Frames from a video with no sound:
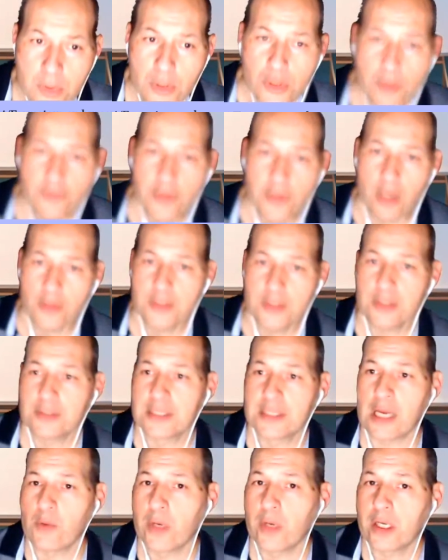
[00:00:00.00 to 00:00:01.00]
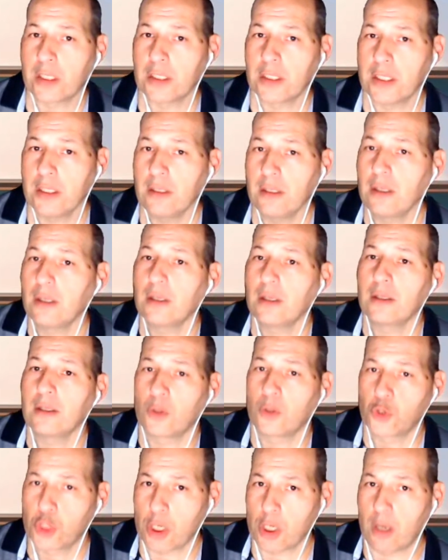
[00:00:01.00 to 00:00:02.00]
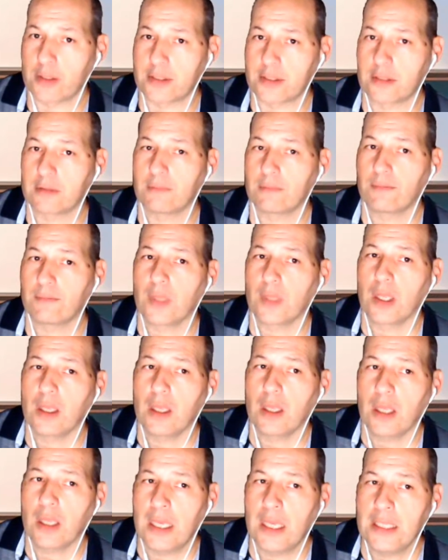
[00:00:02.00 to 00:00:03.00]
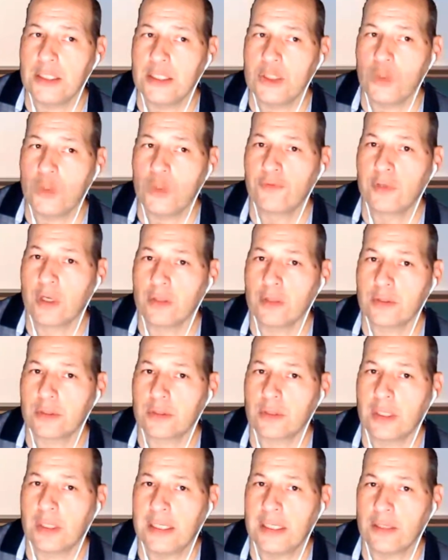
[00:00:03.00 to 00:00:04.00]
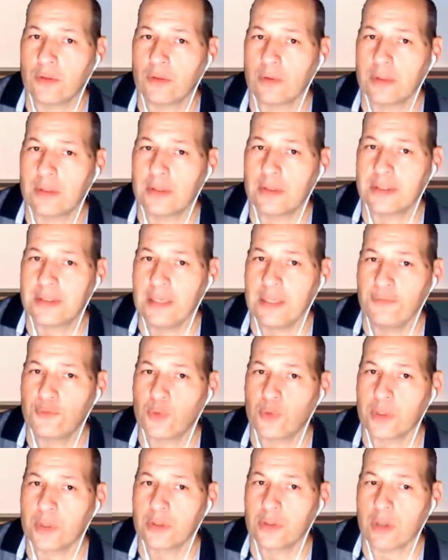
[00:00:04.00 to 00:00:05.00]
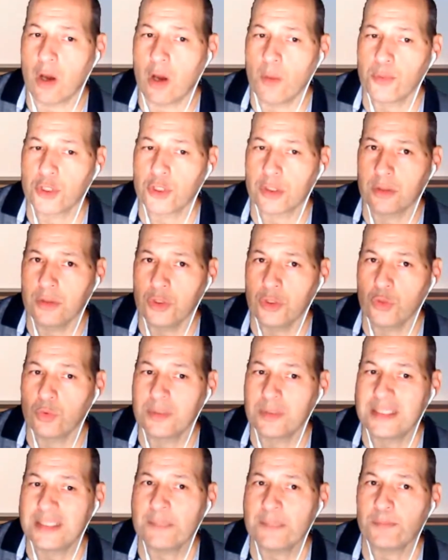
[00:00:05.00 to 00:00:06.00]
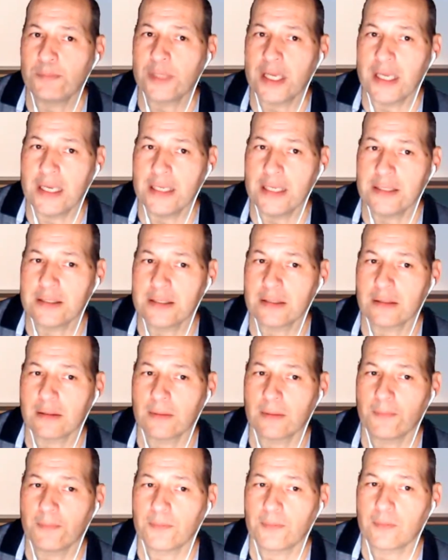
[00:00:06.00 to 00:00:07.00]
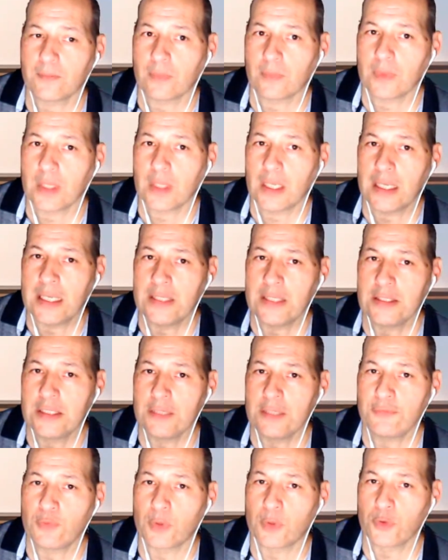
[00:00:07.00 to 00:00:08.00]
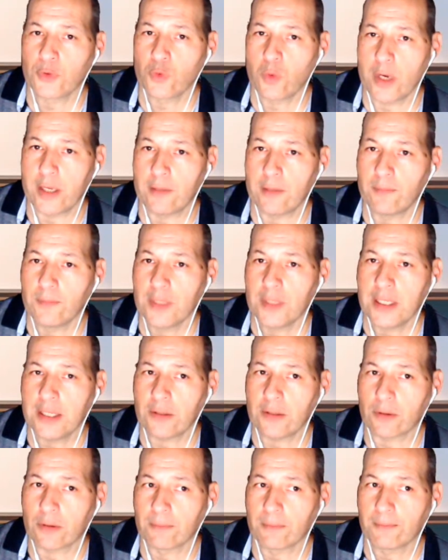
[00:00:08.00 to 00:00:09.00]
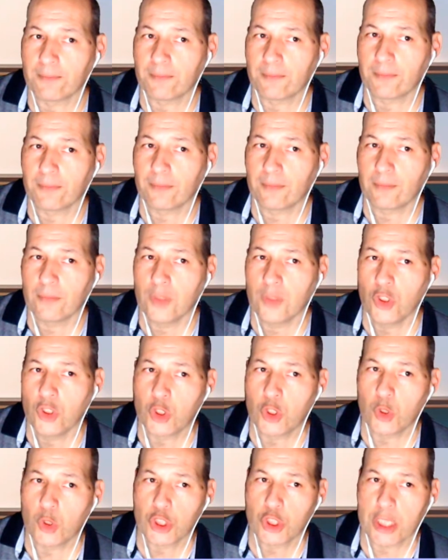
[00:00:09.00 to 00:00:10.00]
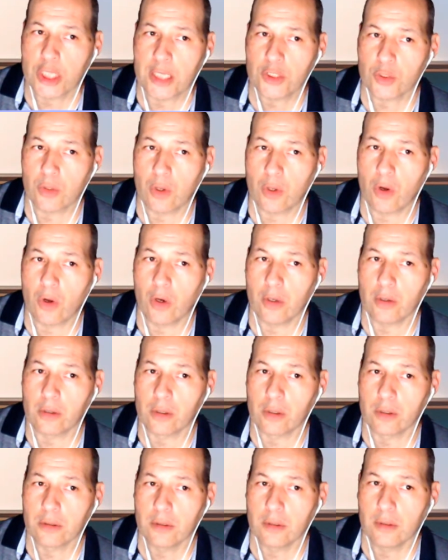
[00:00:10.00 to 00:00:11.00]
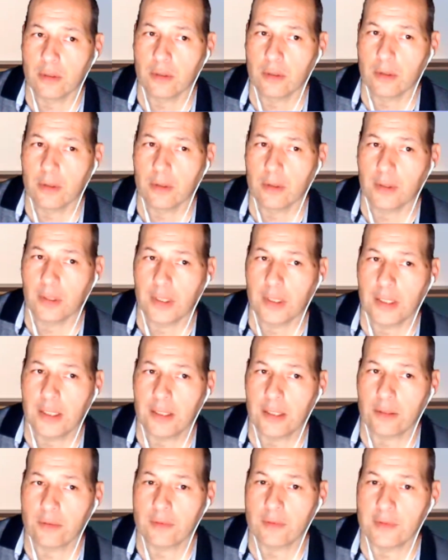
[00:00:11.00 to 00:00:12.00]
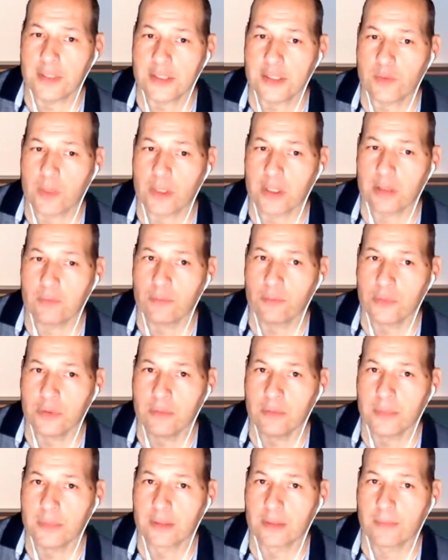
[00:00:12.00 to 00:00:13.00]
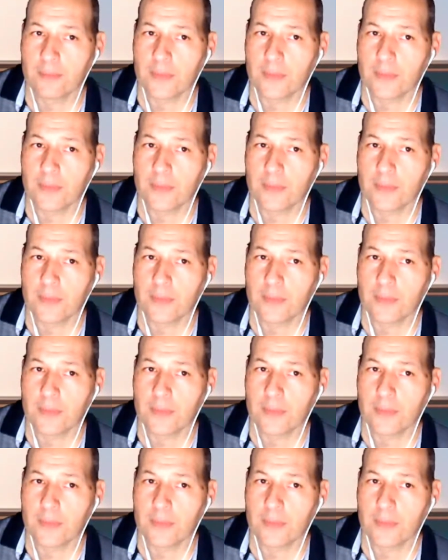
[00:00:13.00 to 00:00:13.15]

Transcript: you've got directly the chart. And you've got here different options to display it in different way here. You could change the color here, this one, boom.